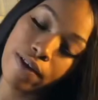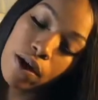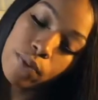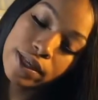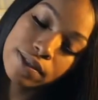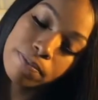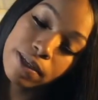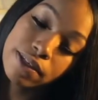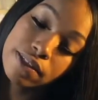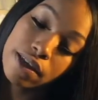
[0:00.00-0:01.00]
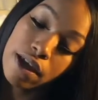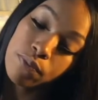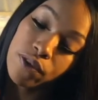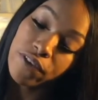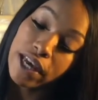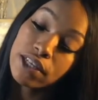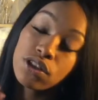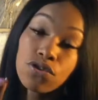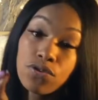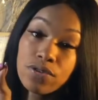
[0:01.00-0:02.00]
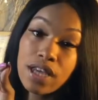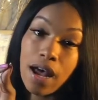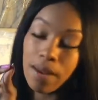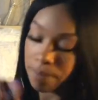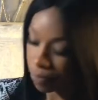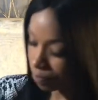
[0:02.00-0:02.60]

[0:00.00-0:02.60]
our waist beads come with a screw top